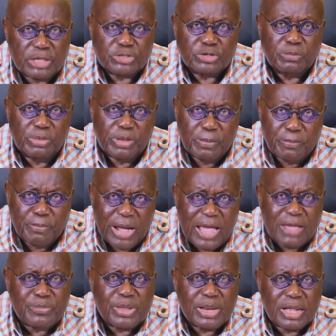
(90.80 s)
and to
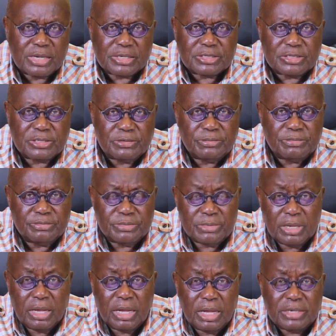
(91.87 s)
imbibe in us
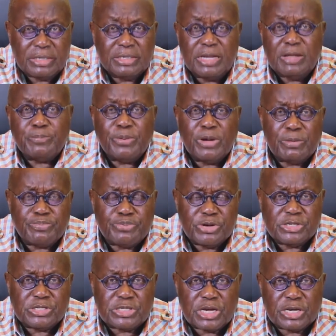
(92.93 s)
a deeper
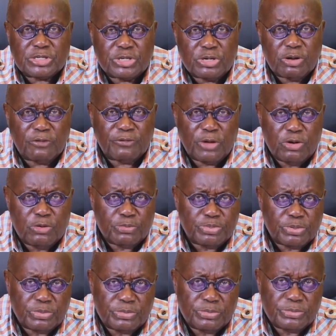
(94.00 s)
appreciation of
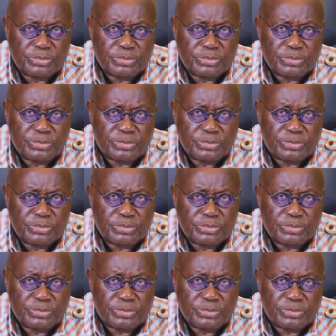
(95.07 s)
hope